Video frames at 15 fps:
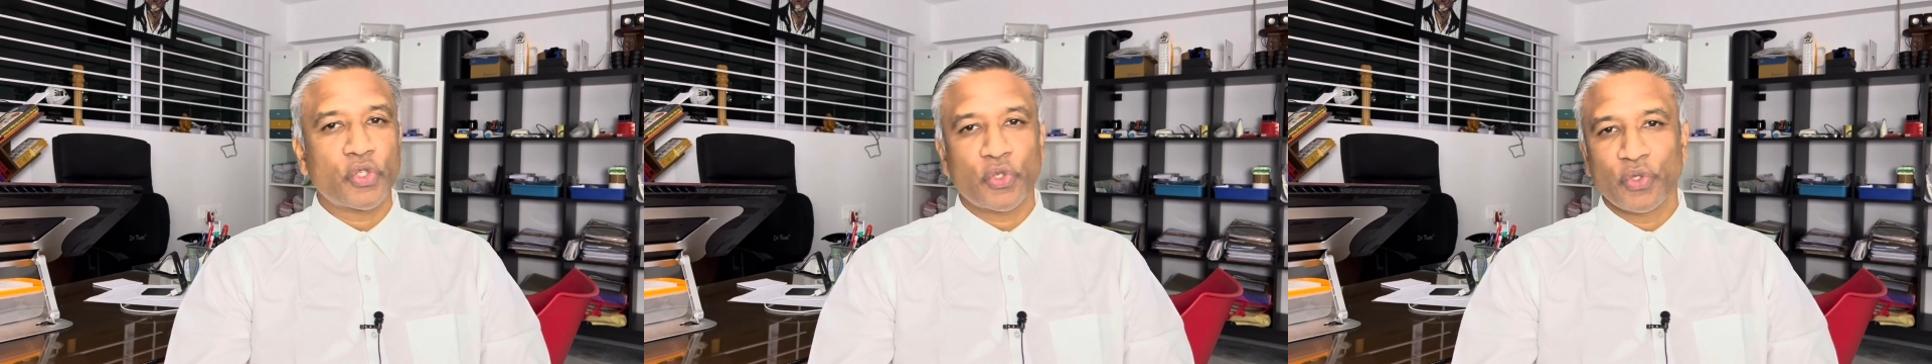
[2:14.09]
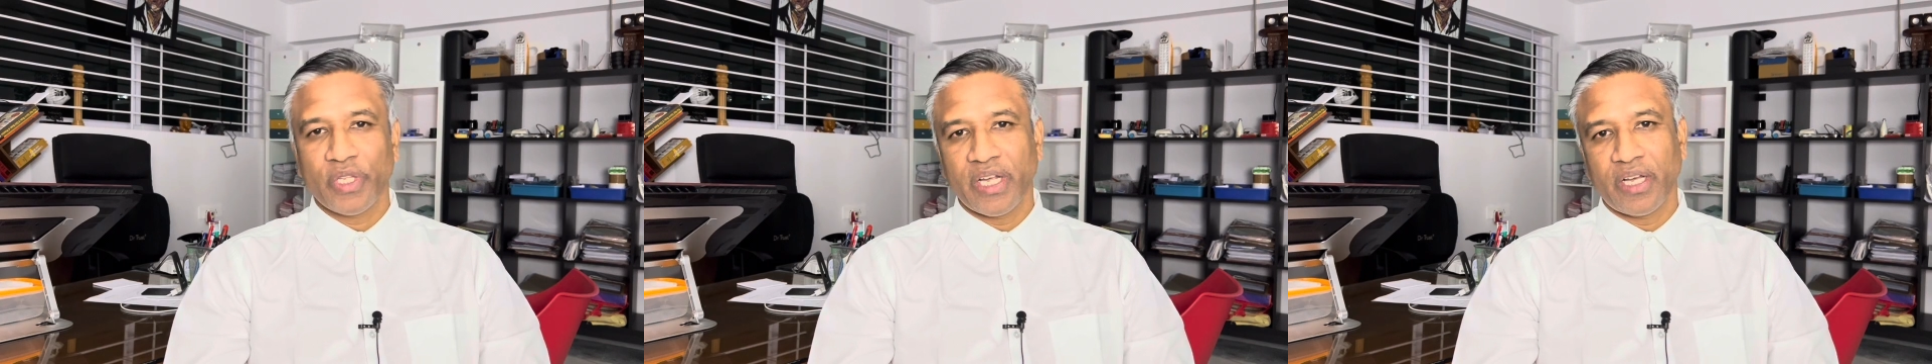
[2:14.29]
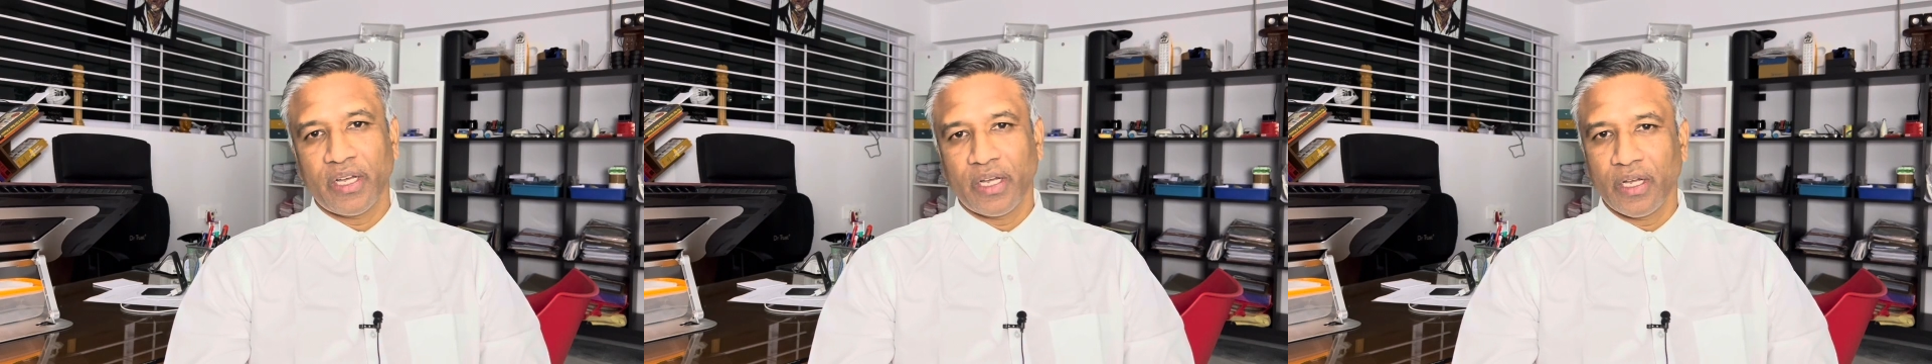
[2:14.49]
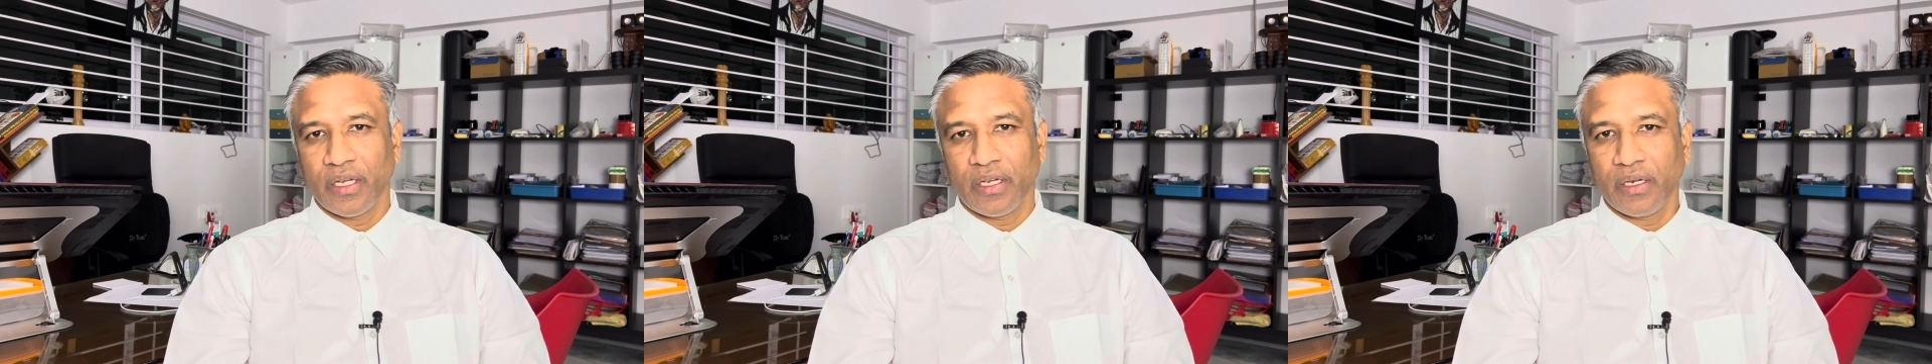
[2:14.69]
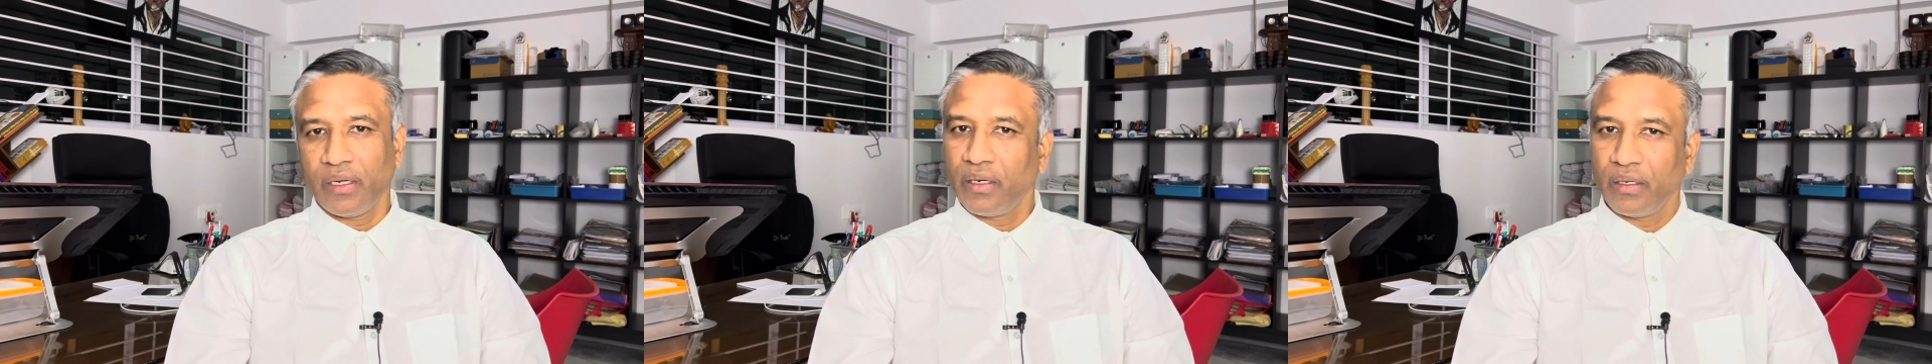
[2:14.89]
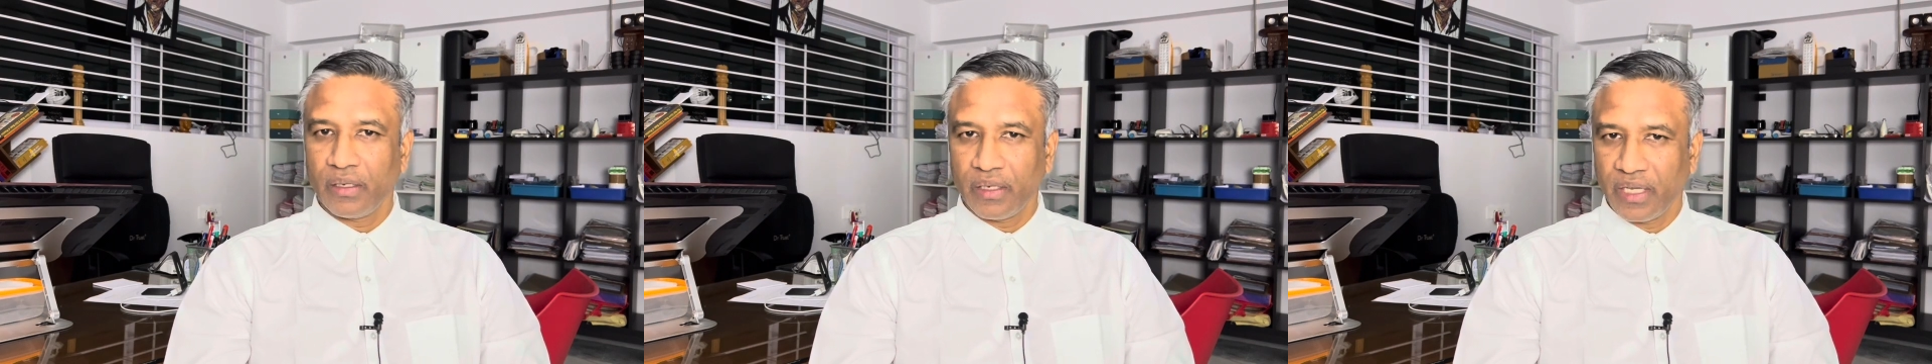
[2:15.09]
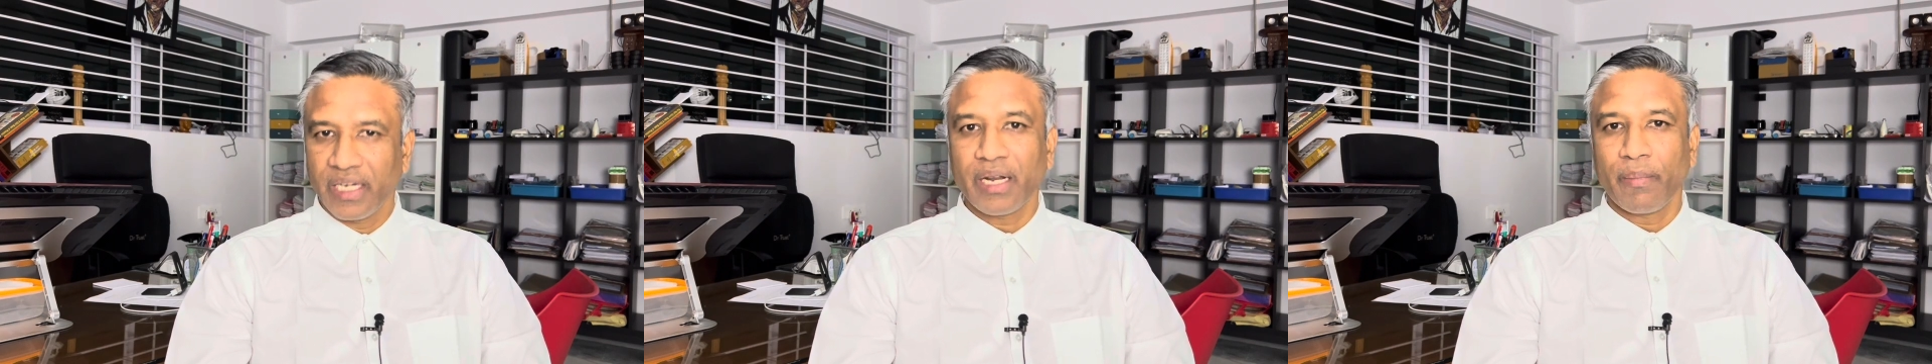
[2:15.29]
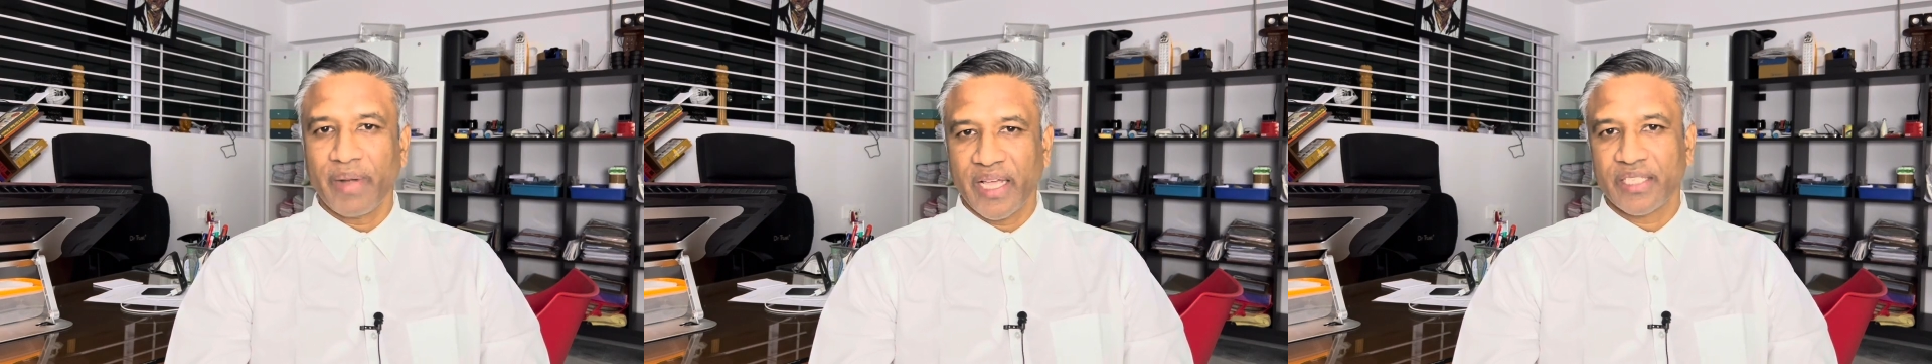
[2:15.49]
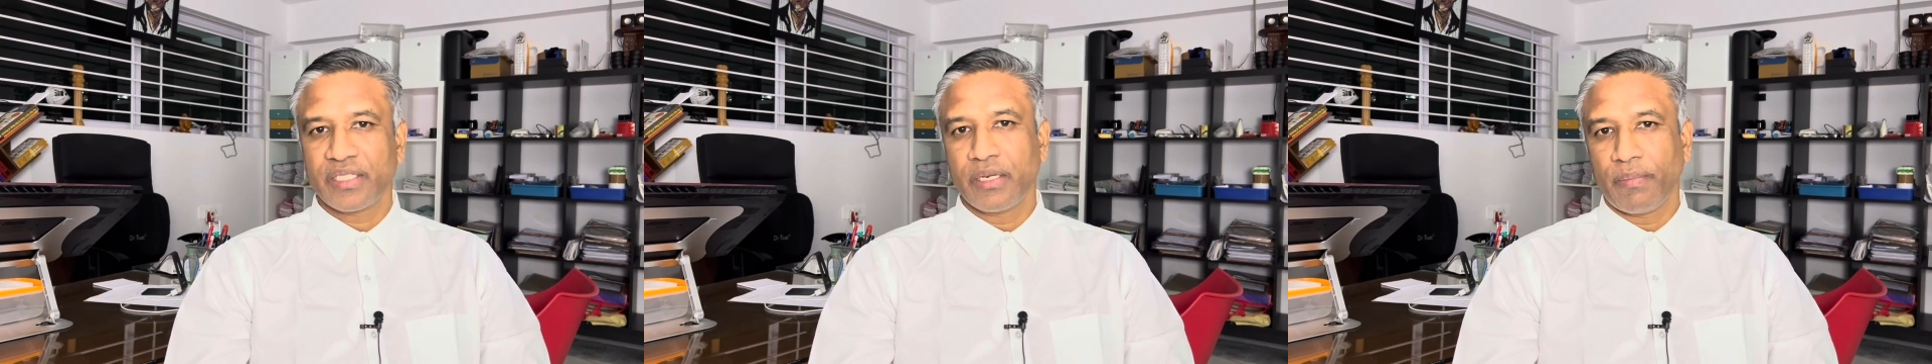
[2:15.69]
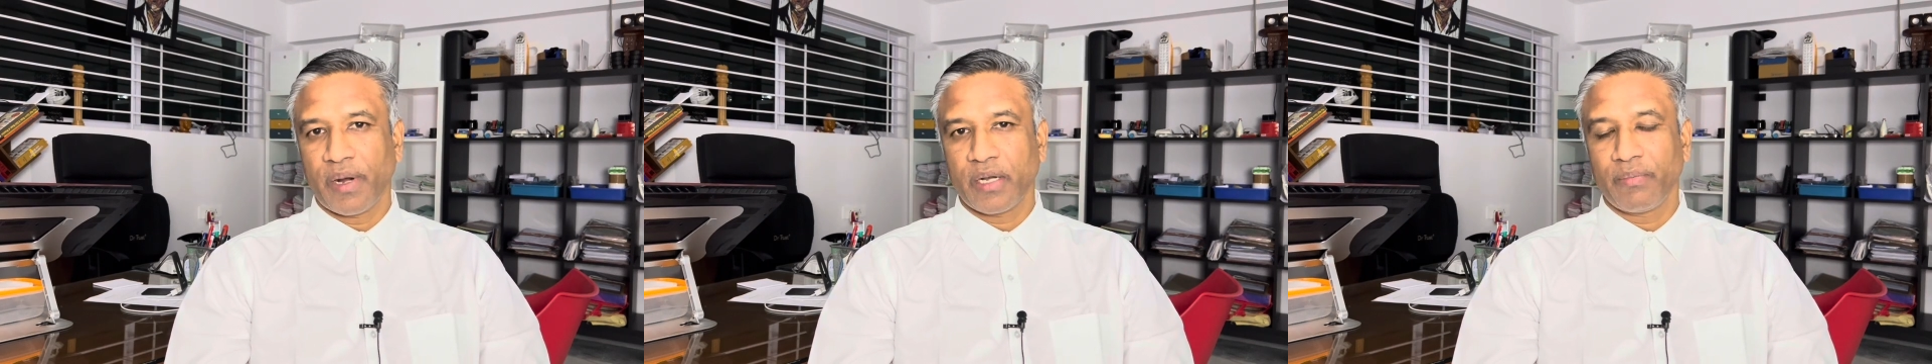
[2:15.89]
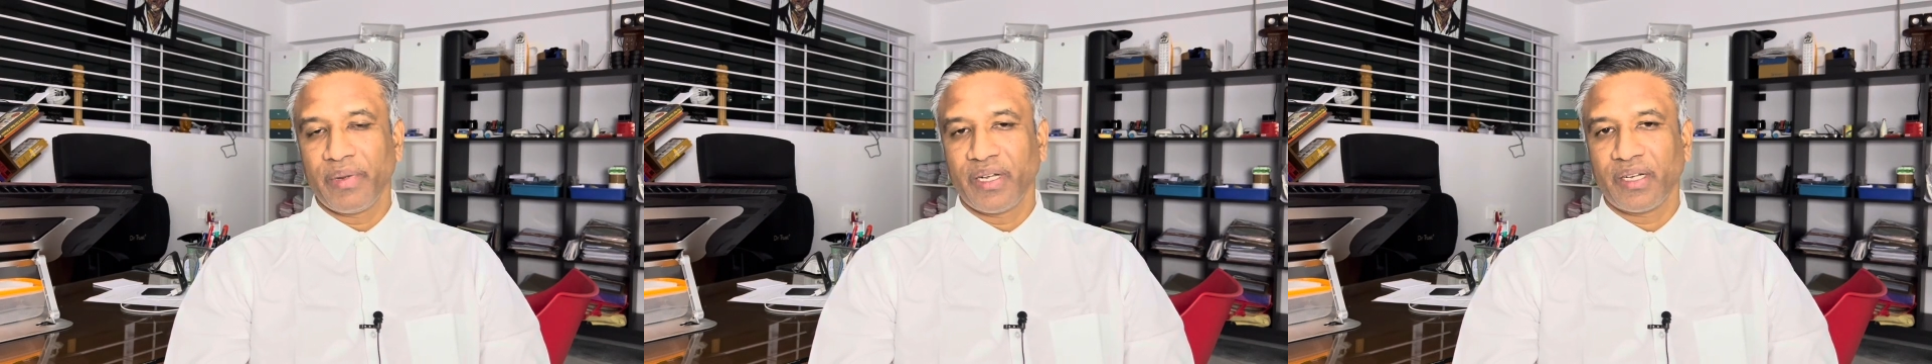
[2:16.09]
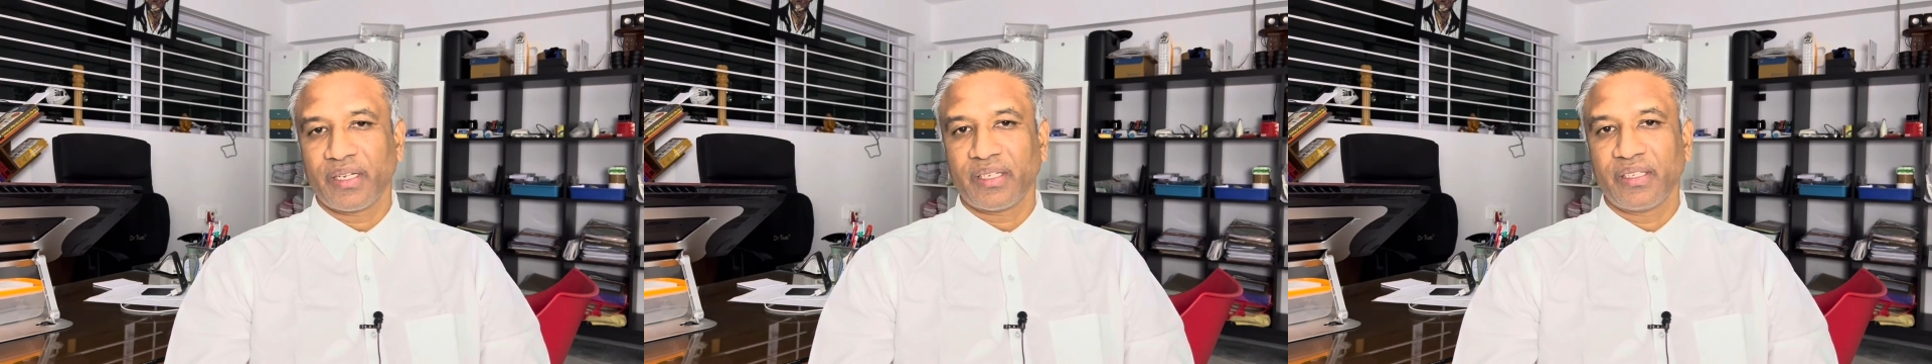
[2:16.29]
to the income tax department.